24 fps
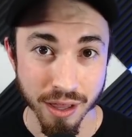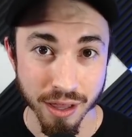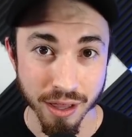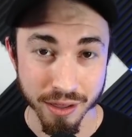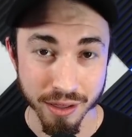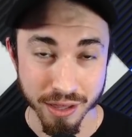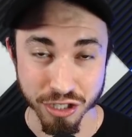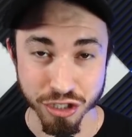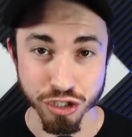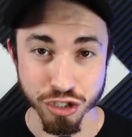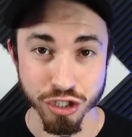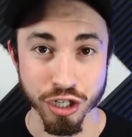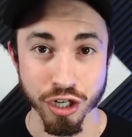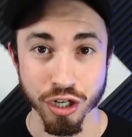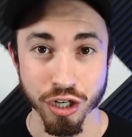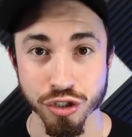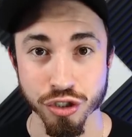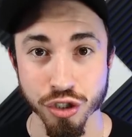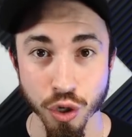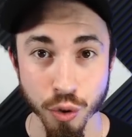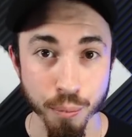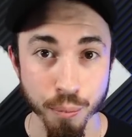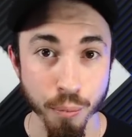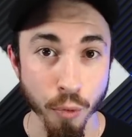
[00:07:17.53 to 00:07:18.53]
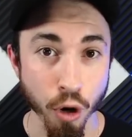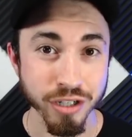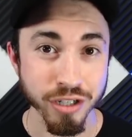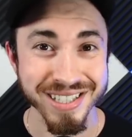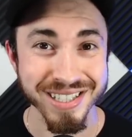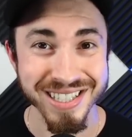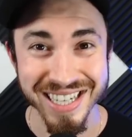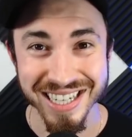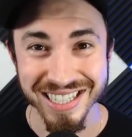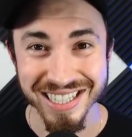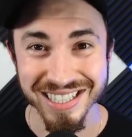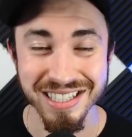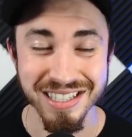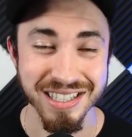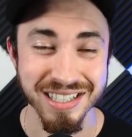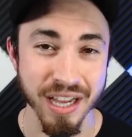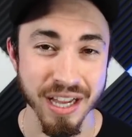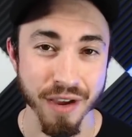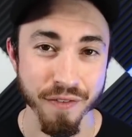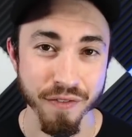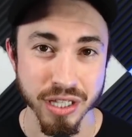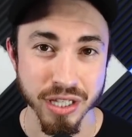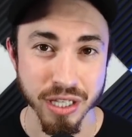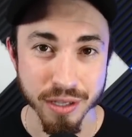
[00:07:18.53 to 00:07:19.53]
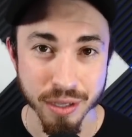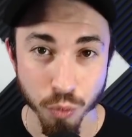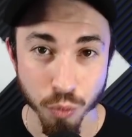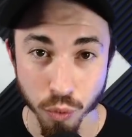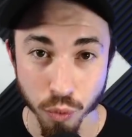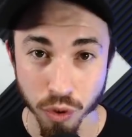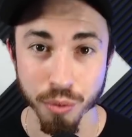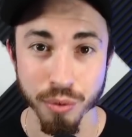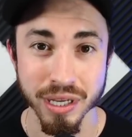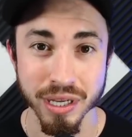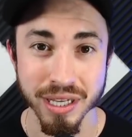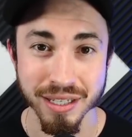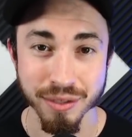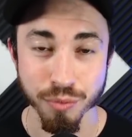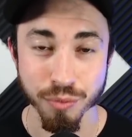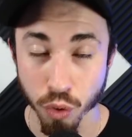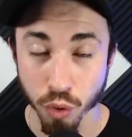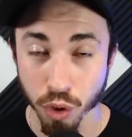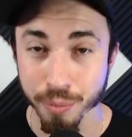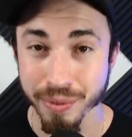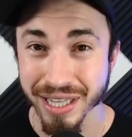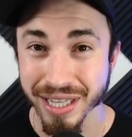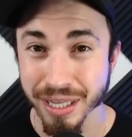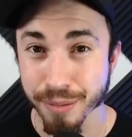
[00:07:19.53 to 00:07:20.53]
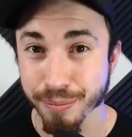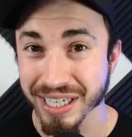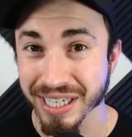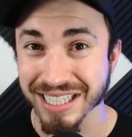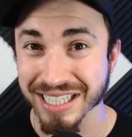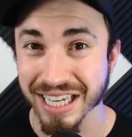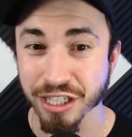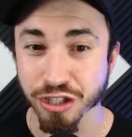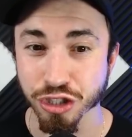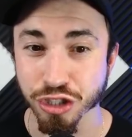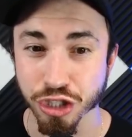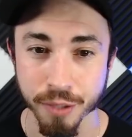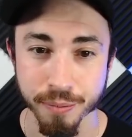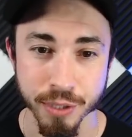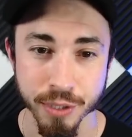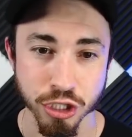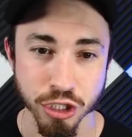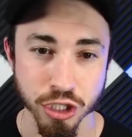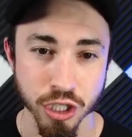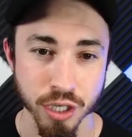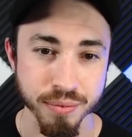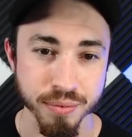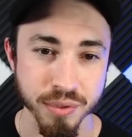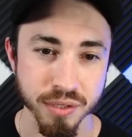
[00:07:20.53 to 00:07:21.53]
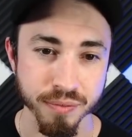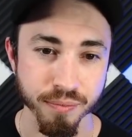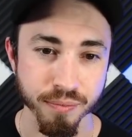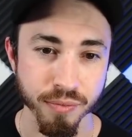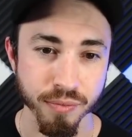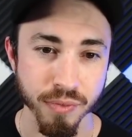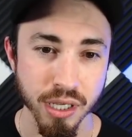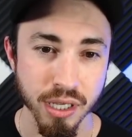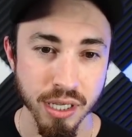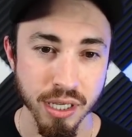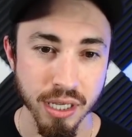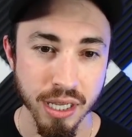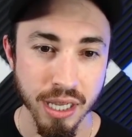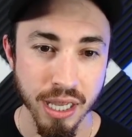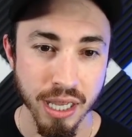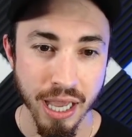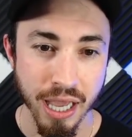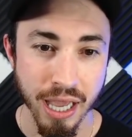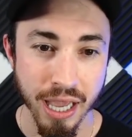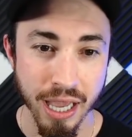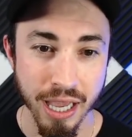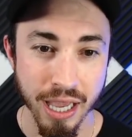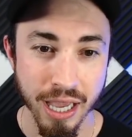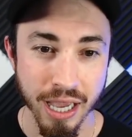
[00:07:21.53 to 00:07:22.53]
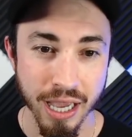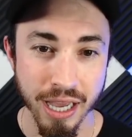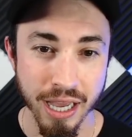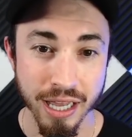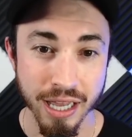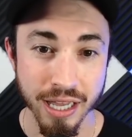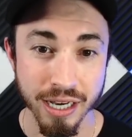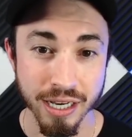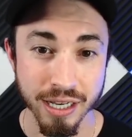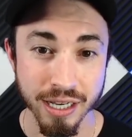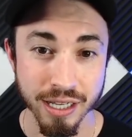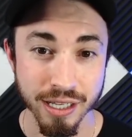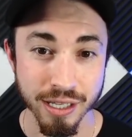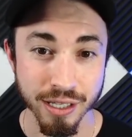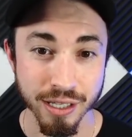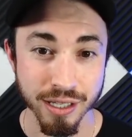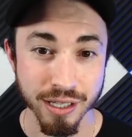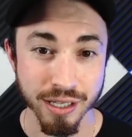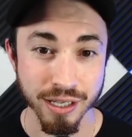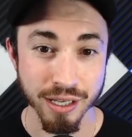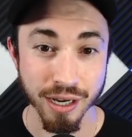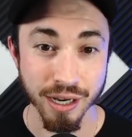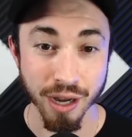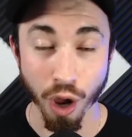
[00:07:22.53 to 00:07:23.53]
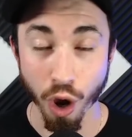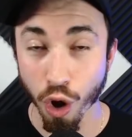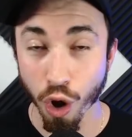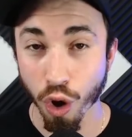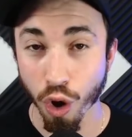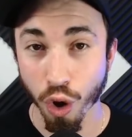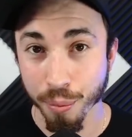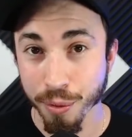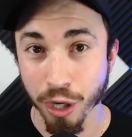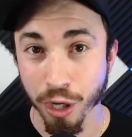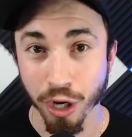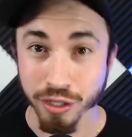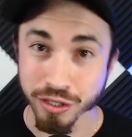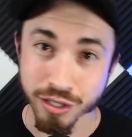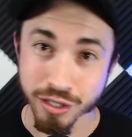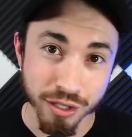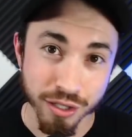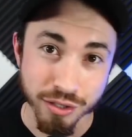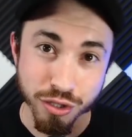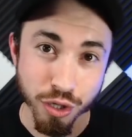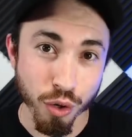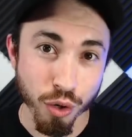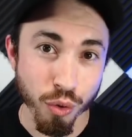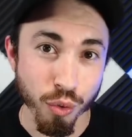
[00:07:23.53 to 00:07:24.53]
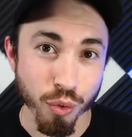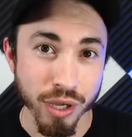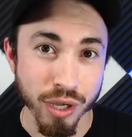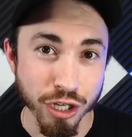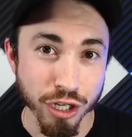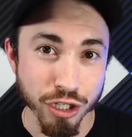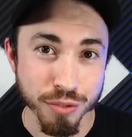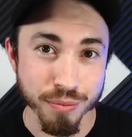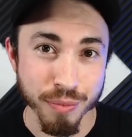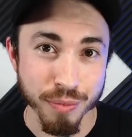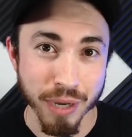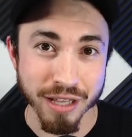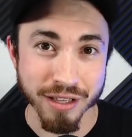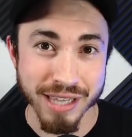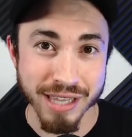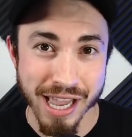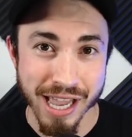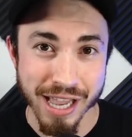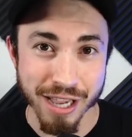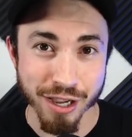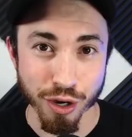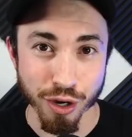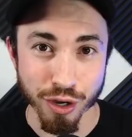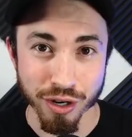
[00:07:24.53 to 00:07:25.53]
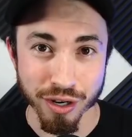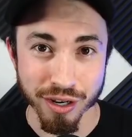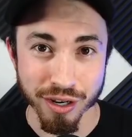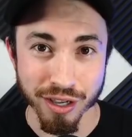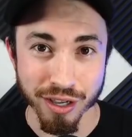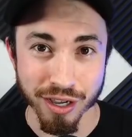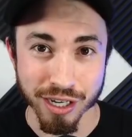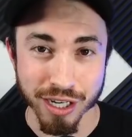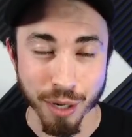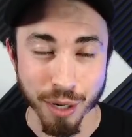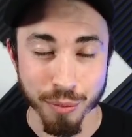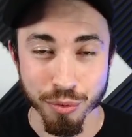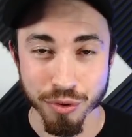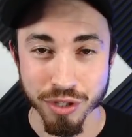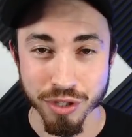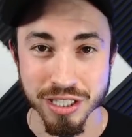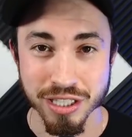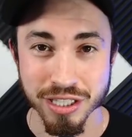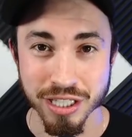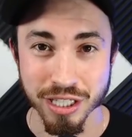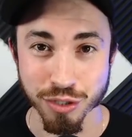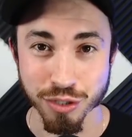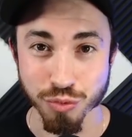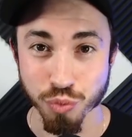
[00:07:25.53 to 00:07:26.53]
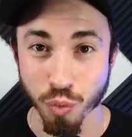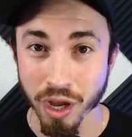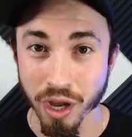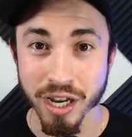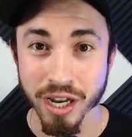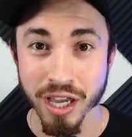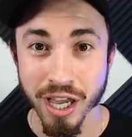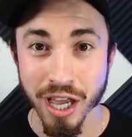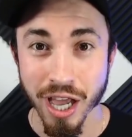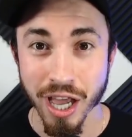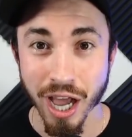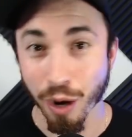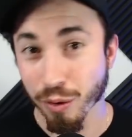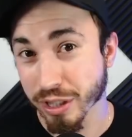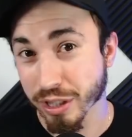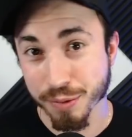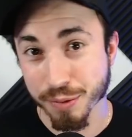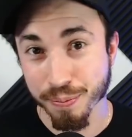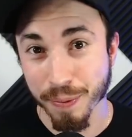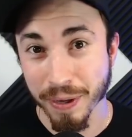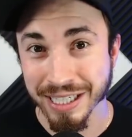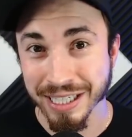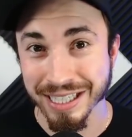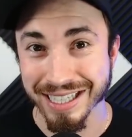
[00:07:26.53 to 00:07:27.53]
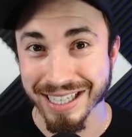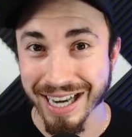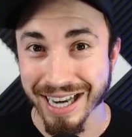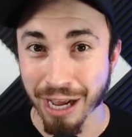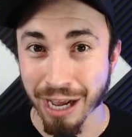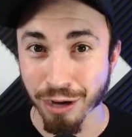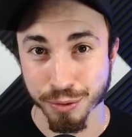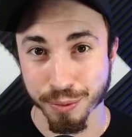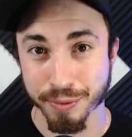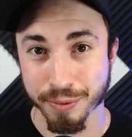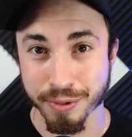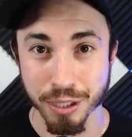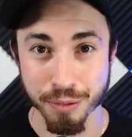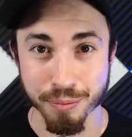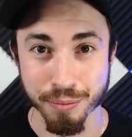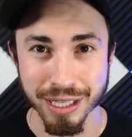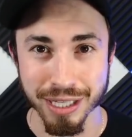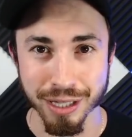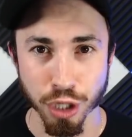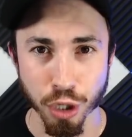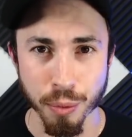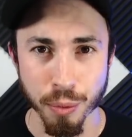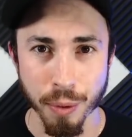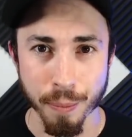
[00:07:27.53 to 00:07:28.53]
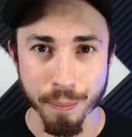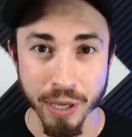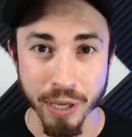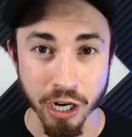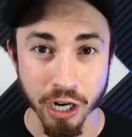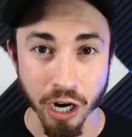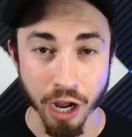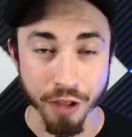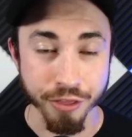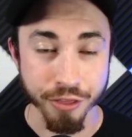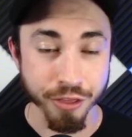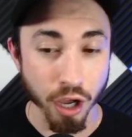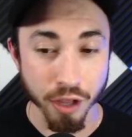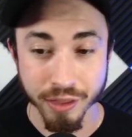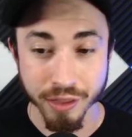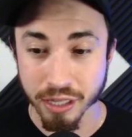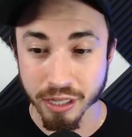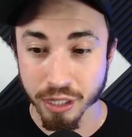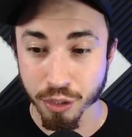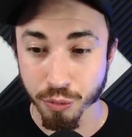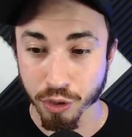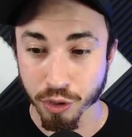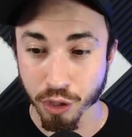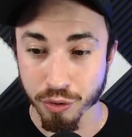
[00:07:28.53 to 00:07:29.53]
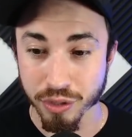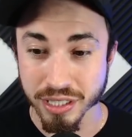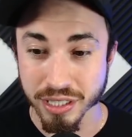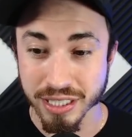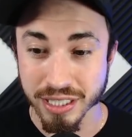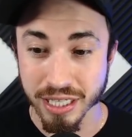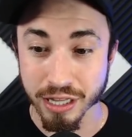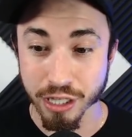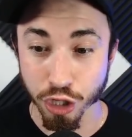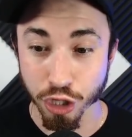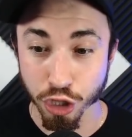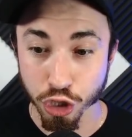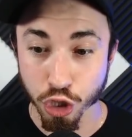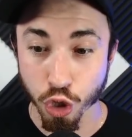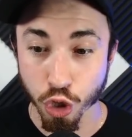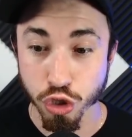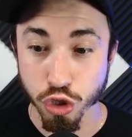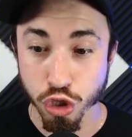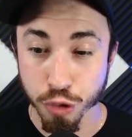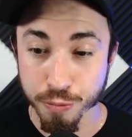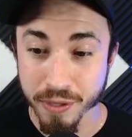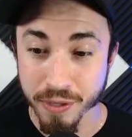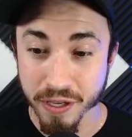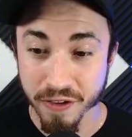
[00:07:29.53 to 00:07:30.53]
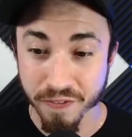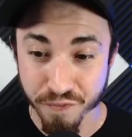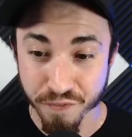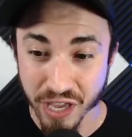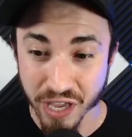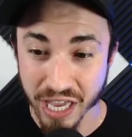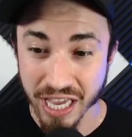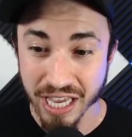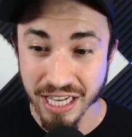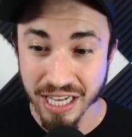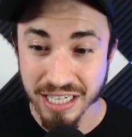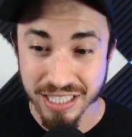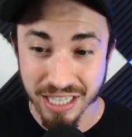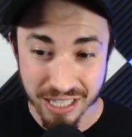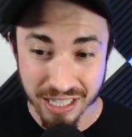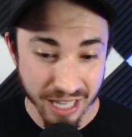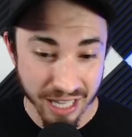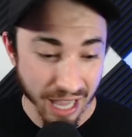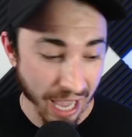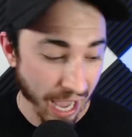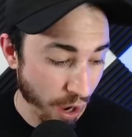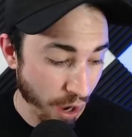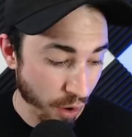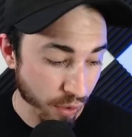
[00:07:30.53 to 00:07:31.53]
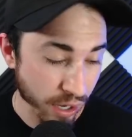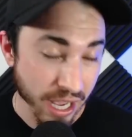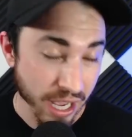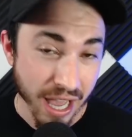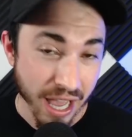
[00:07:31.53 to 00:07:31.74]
this year. So March 6th and 7th will it will be the Big 10 championships. And I'll, I'll, be honest. So here's my take on a couple of these things. One, I was expecting the announcement to be a little bit bigger. I thought that they were going to say there are going to be fans allowed